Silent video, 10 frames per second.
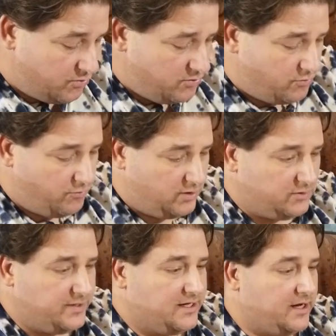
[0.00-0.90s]
Ooh, what
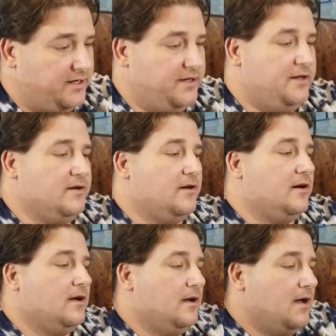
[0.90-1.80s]
do we got
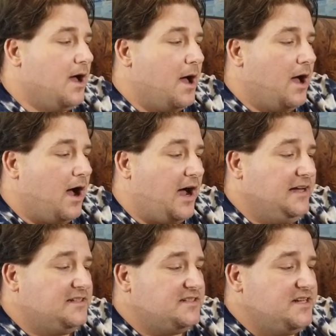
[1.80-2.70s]
here?
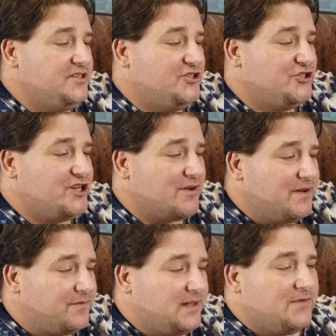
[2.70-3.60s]
Icy
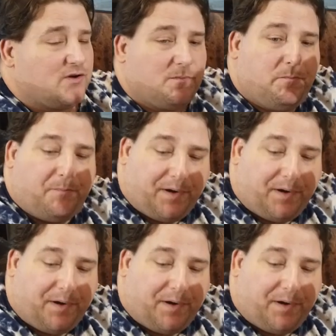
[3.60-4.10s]
cherry flavored